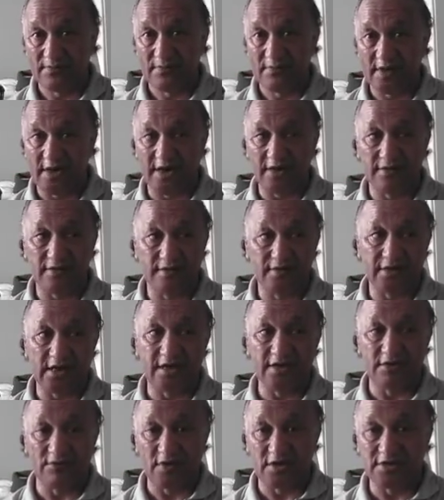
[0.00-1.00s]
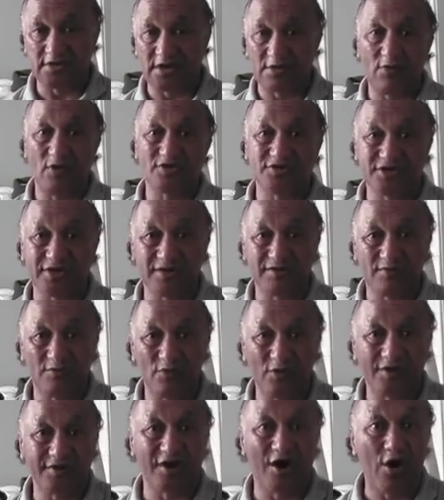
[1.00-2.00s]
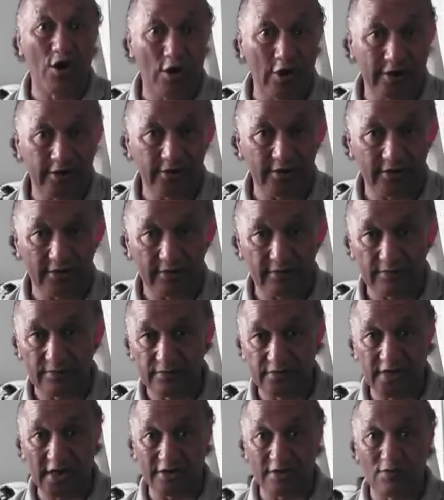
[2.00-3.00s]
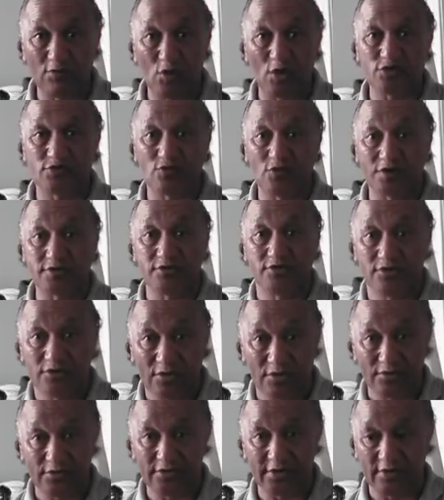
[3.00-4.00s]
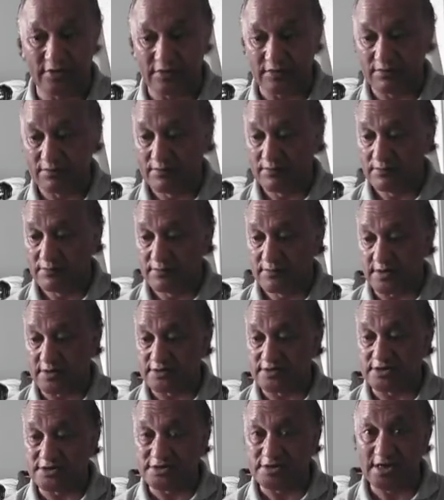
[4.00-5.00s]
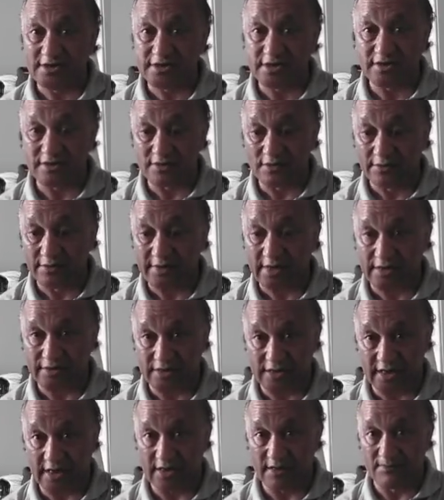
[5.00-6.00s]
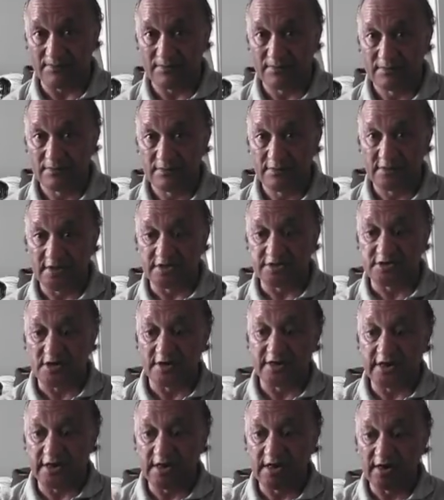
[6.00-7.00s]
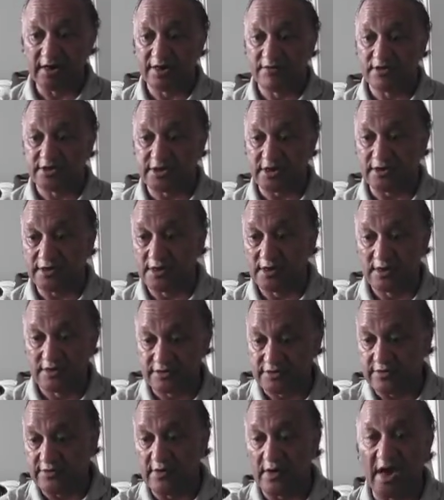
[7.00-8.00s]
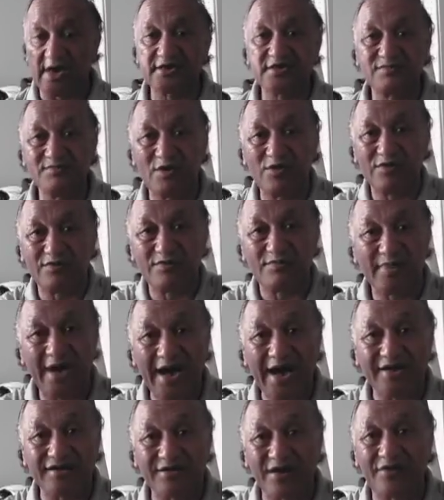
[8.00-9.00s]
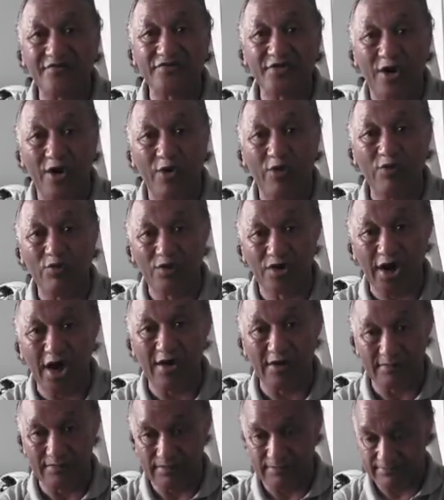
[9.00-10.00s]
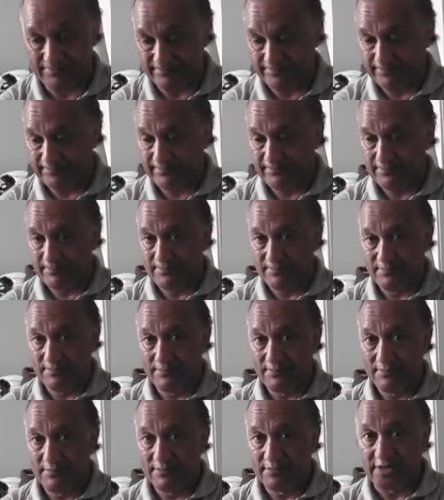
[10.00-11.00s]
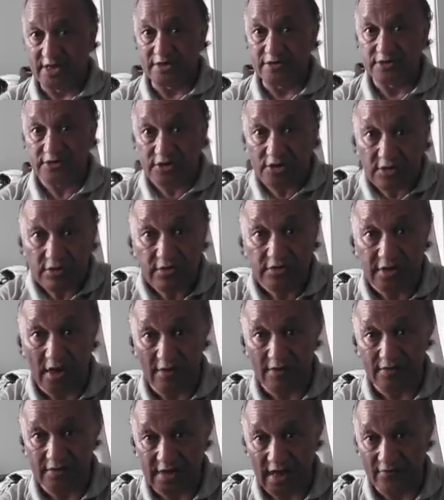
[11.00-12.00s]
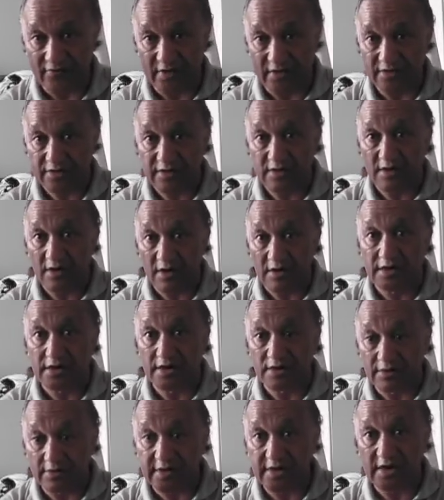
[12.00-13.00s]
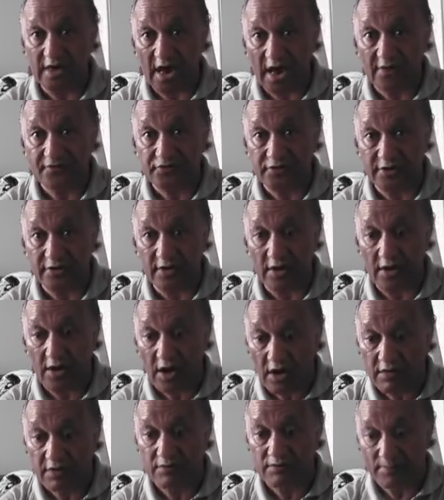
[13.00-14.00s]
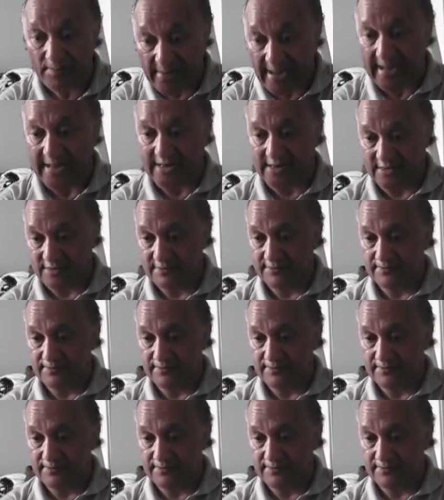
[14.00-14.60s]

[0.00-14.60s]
And they're the ones that are watching what I do. They don't watch what you do, because there's nothing to look at there. It's only limited to a small part of the whole globe that you don't cover. You're only looking after your own back.